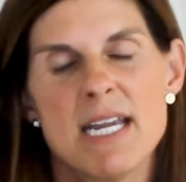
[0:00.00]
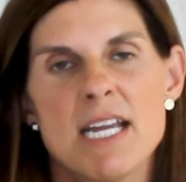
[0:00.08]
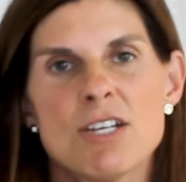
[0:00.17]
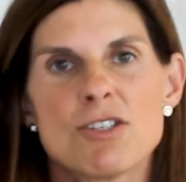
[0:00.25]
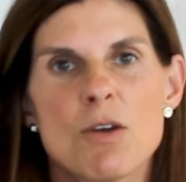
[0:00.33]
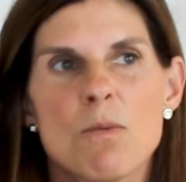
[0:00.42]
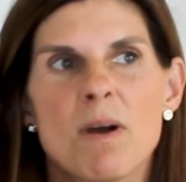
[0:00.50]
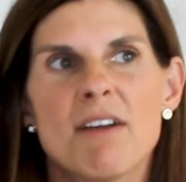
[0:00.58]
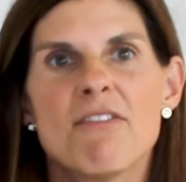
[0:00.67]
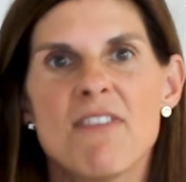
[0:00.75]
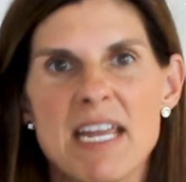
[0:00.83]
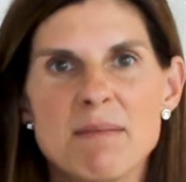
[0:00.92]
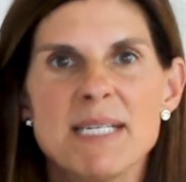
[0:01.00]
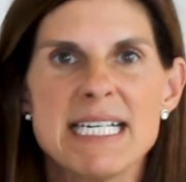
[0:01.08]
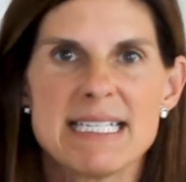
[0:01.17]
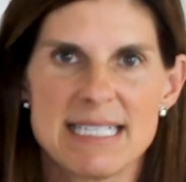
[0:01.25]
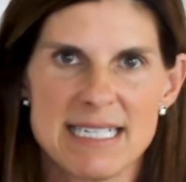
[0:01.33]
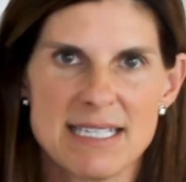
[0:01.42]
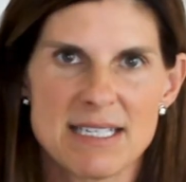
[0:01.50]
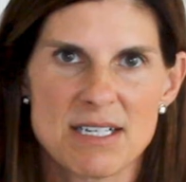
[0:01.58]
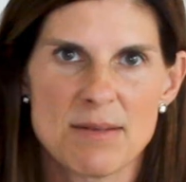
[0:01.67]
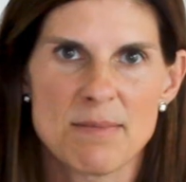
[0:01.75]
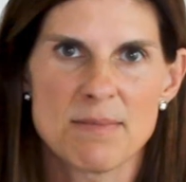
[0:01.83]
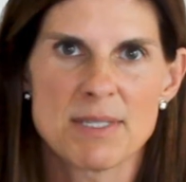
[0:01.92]
So family
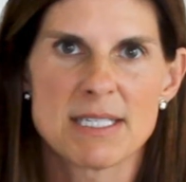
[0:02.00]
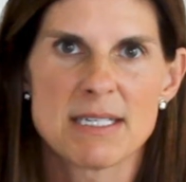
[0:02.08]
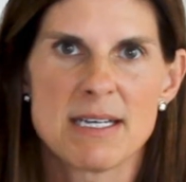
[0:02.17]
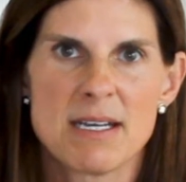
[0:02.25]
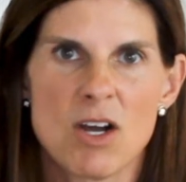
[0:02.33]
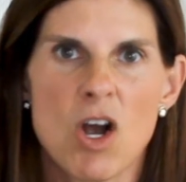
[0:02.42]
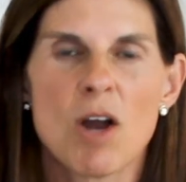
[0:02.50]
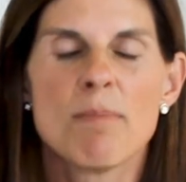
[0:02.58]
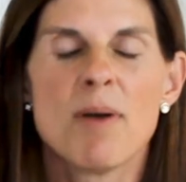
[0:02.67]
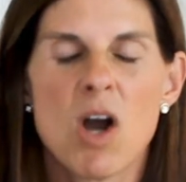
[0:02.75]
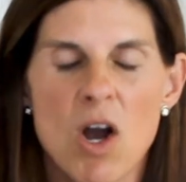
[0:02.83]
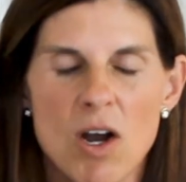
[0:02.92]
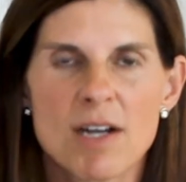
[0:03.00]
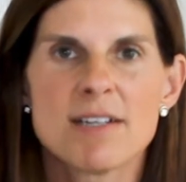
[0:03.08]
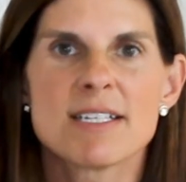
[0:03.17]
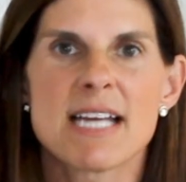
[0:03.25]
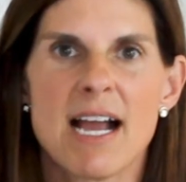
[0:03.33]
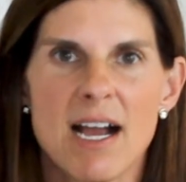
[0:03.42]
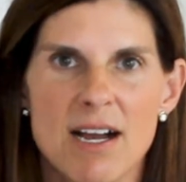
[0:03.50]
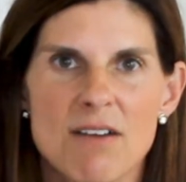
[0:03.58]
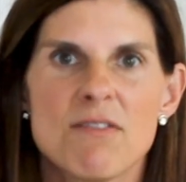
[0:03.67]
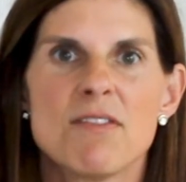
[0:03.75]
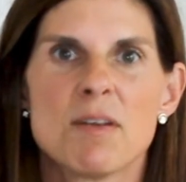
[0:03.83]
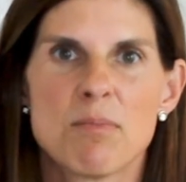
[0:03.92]
systems are part
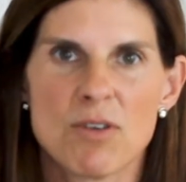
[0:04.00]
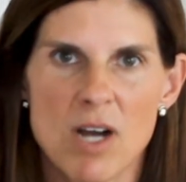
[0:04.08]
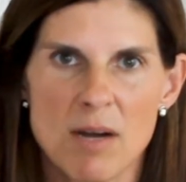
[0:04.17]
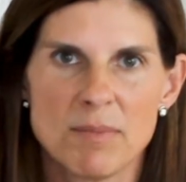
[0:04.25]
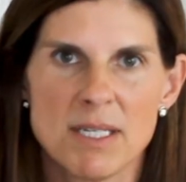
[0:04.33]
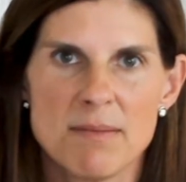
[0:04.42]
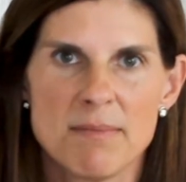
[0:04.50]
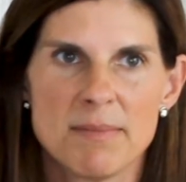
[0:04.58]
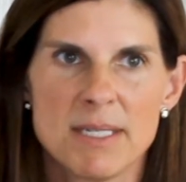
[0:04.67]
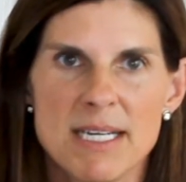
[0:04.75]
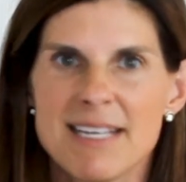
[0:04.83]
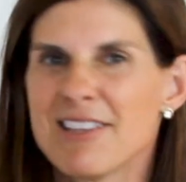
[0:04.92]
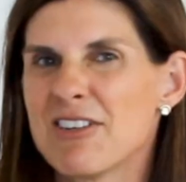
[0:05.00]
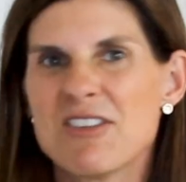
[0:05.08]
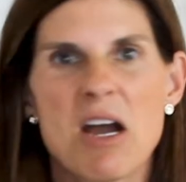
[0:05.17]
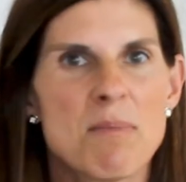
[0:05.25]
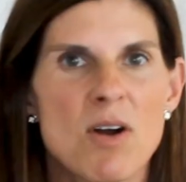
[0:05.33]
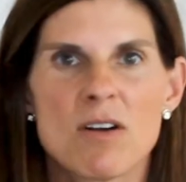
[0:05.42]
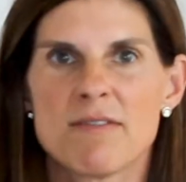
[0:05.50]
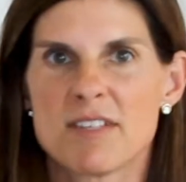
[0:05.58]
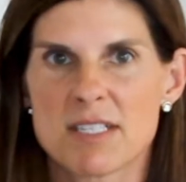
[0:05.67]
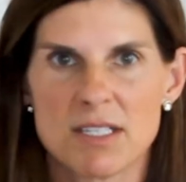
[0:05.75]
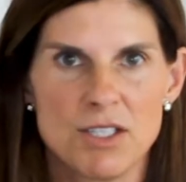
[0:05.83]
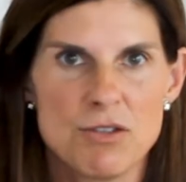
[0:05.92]
of the problem. They're not part of the
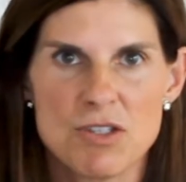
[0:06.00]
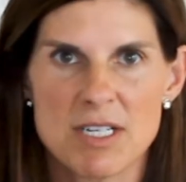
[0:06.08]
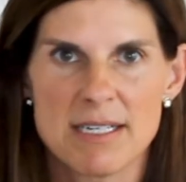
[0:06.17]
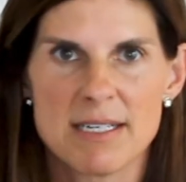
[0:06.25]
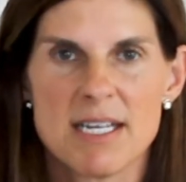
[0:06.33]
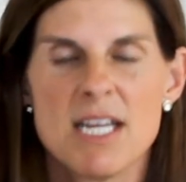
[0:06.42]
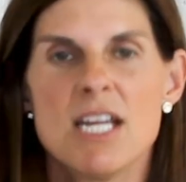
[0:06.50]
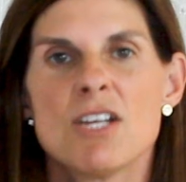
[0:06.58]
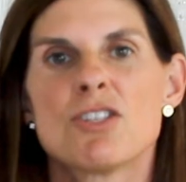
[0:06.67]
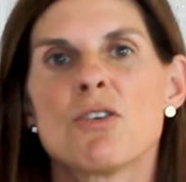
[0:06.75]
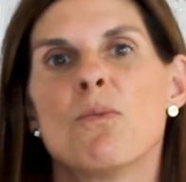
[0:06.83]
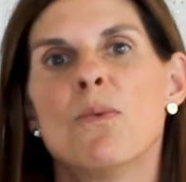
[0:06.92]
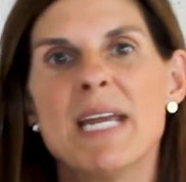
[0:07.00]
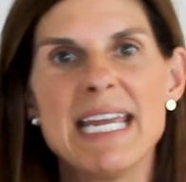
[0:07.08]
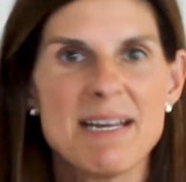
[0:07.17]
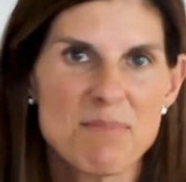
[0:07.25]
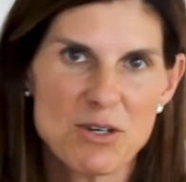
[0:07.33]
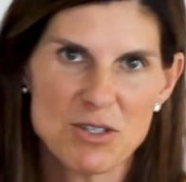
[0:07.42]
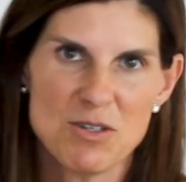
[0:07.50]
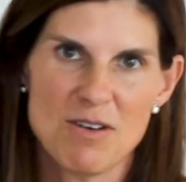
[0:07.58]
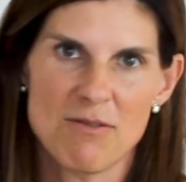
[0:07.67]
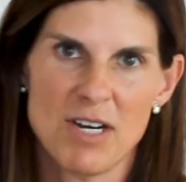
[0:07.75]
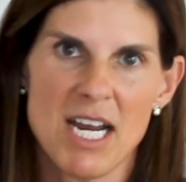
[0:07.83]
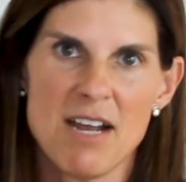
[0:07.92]
solution. So we at Pursuit
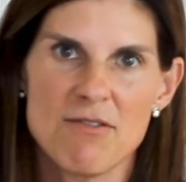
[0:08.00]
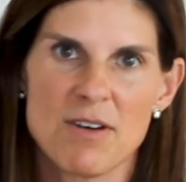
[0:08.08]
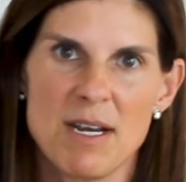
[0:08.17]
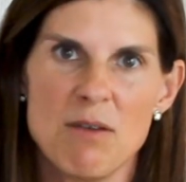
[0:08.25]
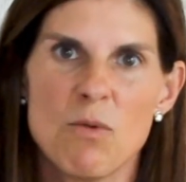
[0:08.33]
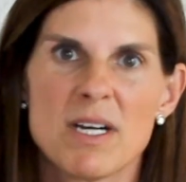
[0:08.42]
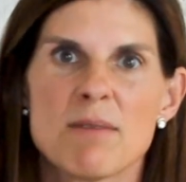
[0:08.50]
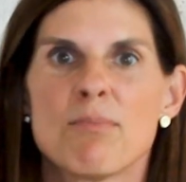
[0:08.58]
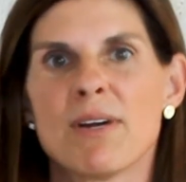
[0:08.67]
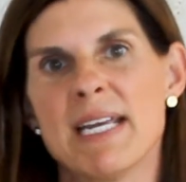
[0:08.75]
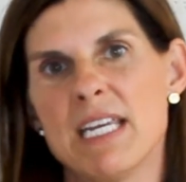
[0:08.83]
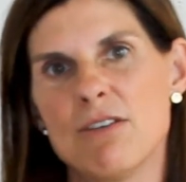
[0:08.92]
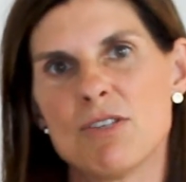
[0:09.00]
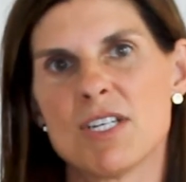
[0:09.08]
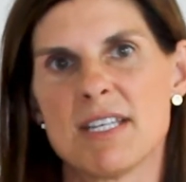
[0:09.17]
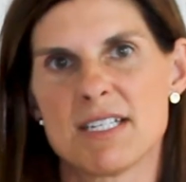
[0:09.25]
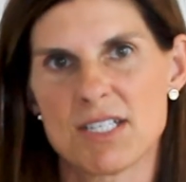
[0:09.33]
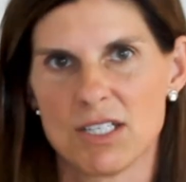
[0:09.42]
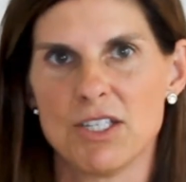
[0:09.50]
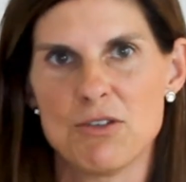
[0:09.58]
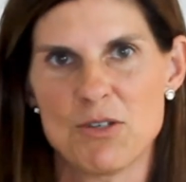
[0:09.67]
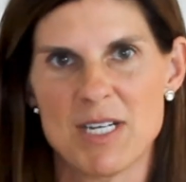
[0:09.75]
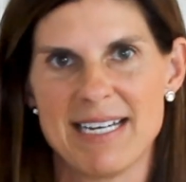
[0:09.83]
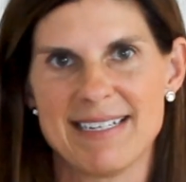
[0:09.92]
of Recovery want to bring you to the
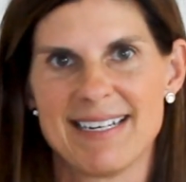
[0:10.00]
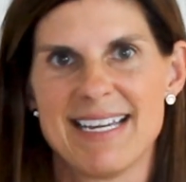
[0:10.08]
solution.